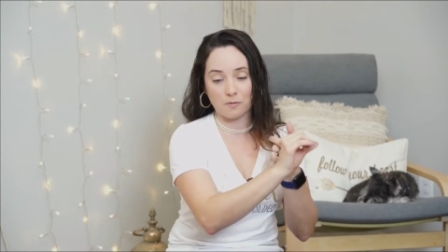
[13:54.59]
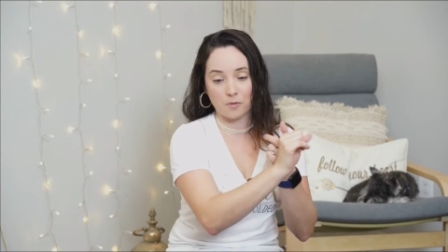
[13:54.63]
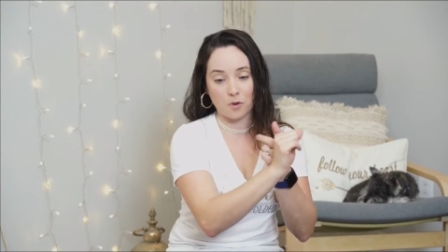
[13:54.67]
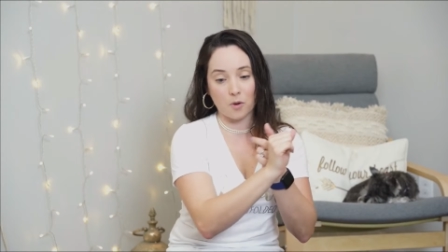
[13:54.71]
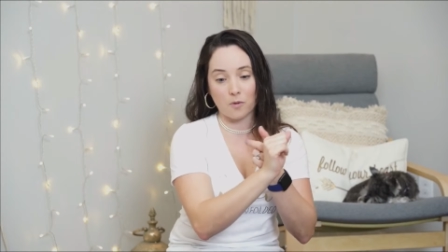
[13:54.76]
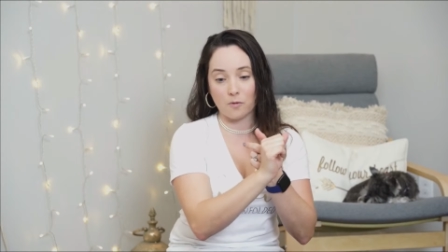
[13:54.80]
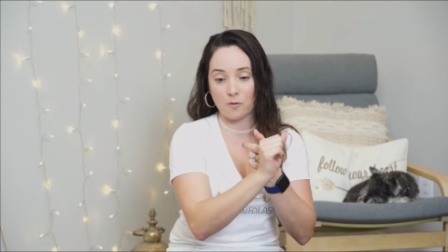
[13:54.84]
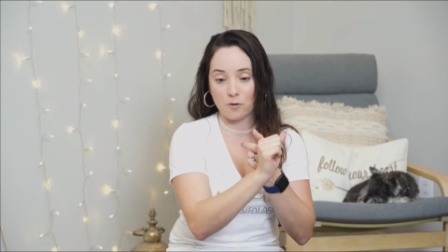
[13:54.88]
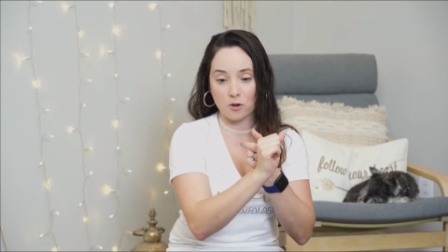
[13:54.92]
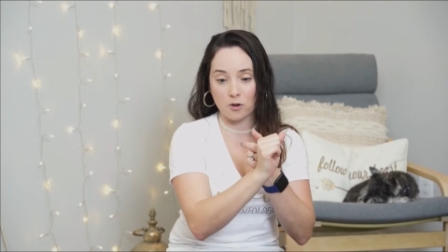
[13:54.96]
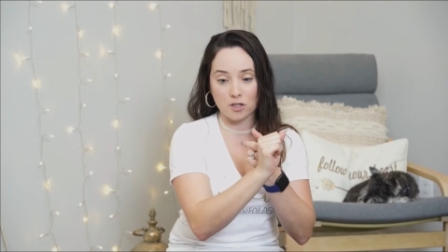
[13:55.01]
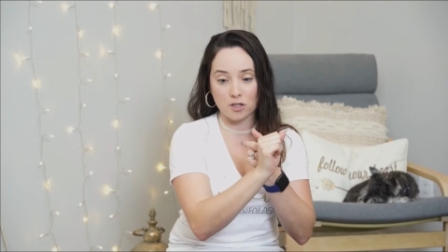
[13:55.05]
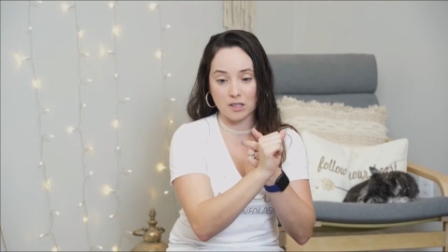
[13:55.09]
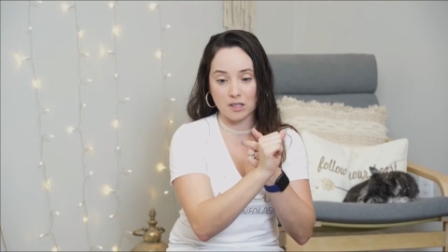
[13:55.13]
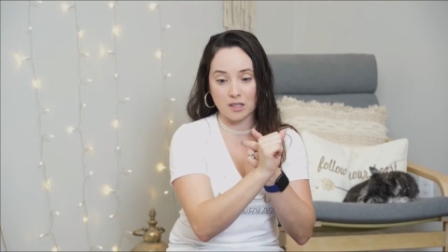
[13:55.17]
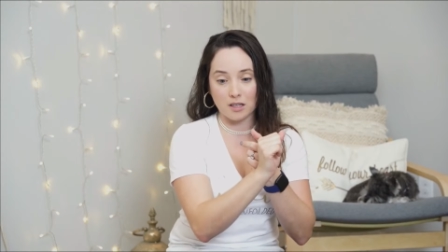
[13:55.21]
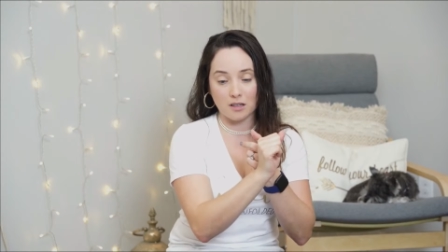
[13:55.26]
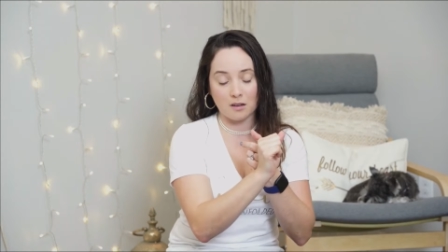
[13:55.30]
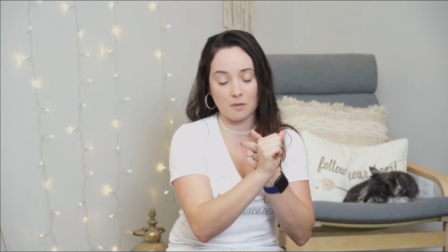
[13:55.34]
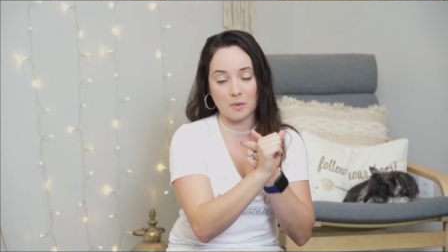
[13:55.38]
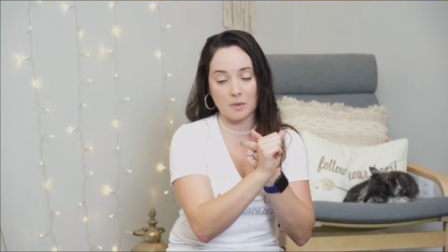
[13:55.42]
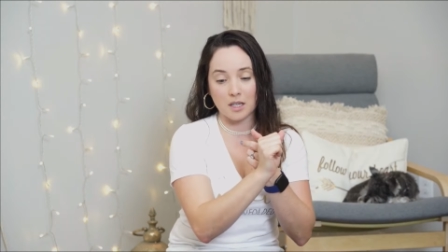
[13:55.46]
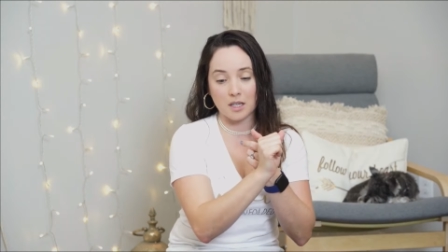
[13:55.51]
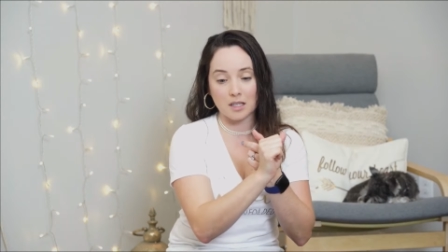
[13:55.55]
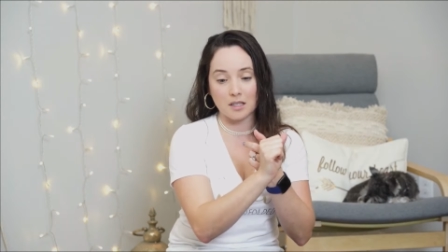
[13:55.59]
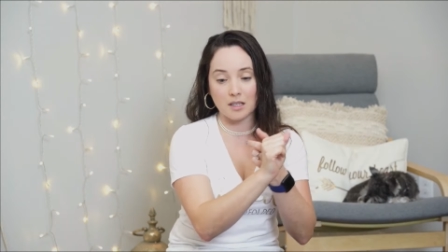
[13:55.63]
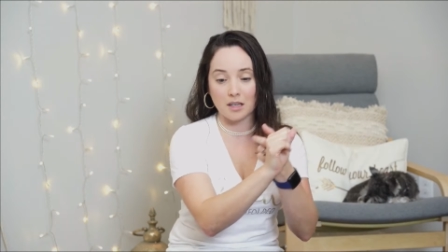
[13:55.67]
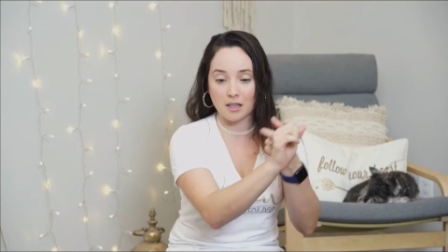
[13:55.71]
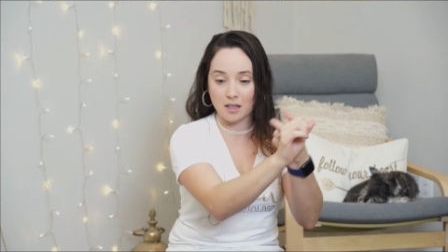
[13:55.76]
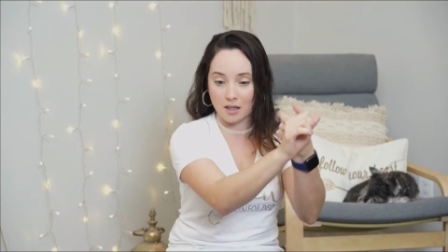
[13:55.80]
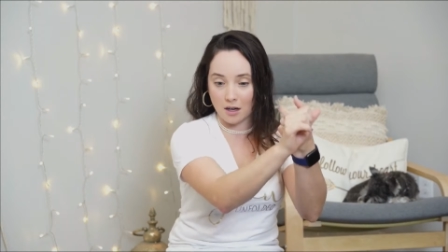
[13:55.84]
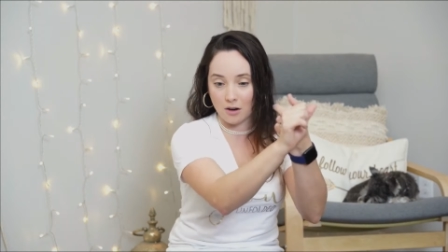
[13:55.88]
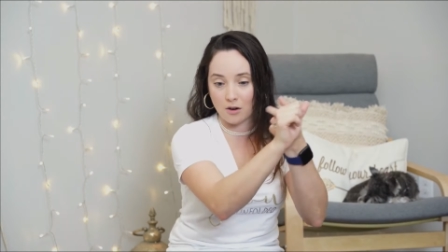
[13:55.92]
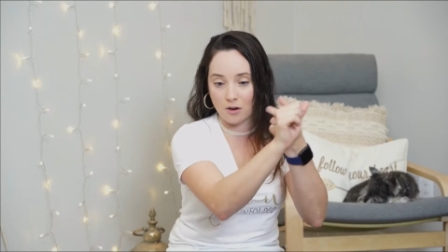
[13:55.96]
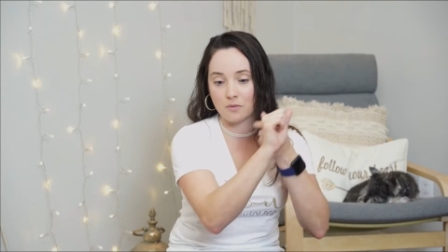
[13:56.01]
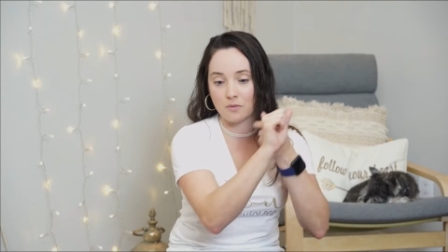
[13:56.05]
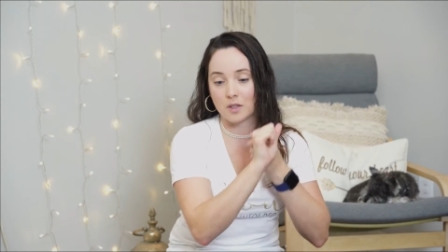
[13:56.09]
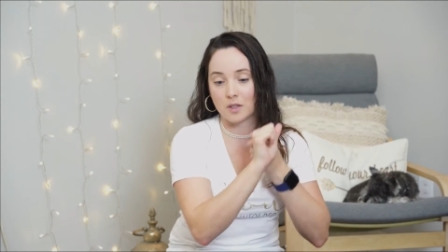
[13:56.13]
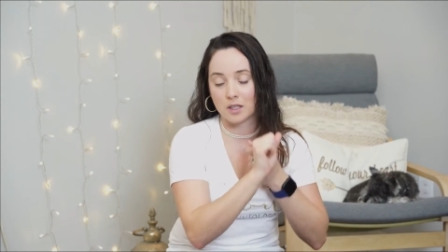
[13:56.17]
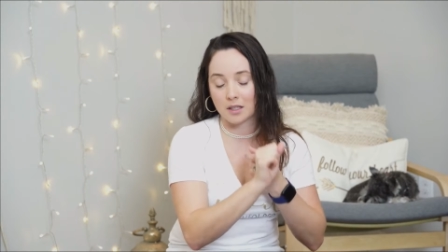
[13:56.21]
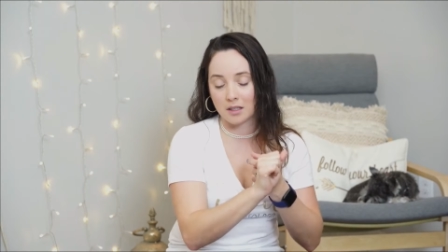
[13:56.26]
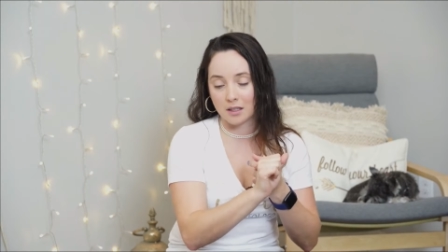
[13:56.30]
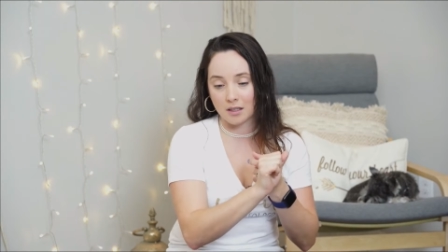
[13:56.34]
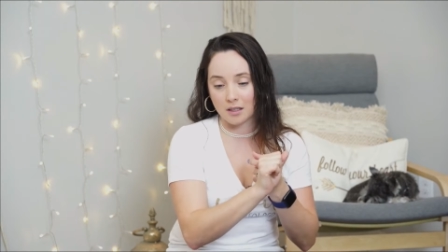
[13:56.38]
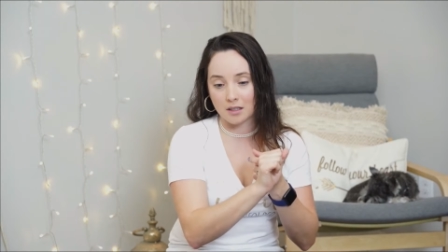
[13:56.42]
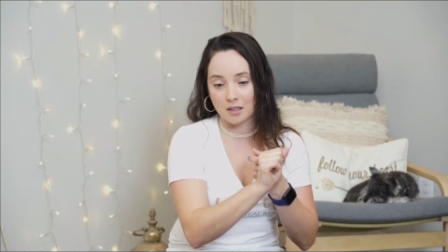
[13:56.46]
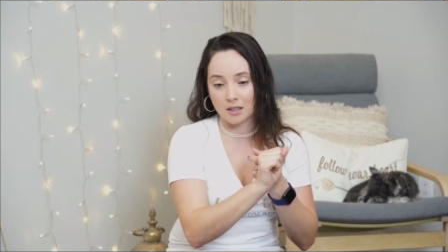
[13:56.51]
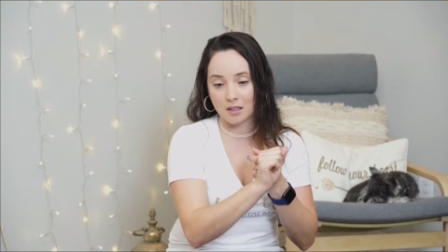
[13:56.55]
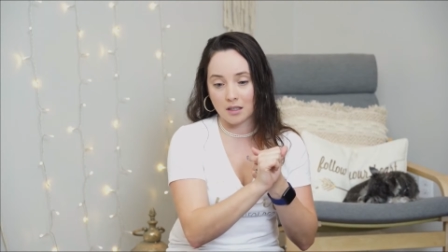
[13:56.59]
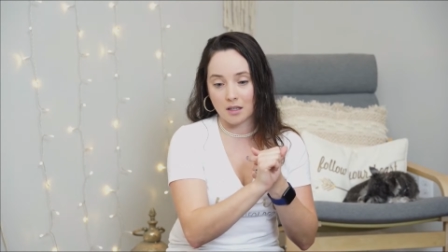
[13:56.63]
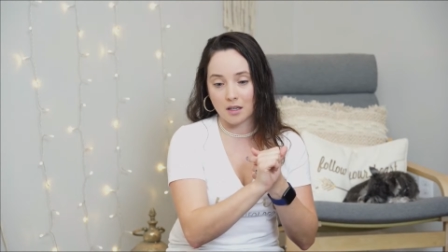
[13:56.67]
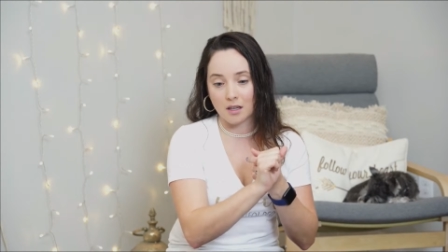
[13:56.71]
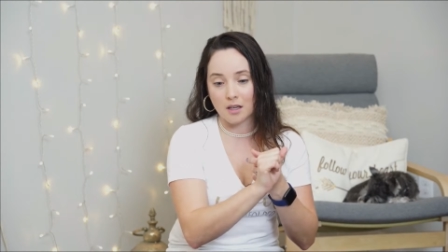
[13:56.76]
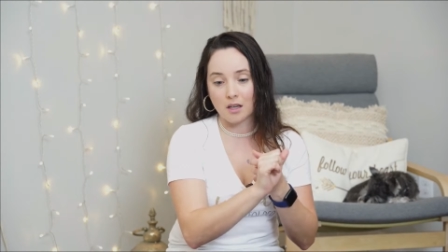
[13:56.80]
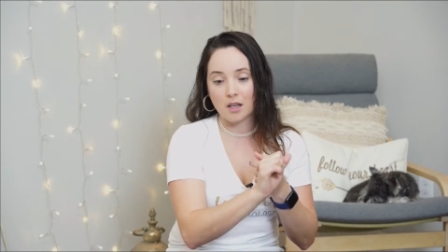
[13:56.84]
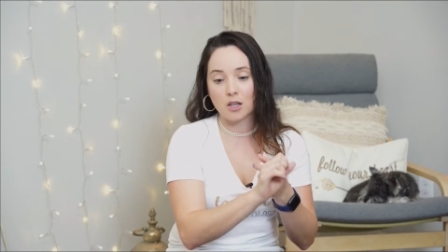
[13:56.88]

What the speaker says: the first thing I'm going to take care of is this.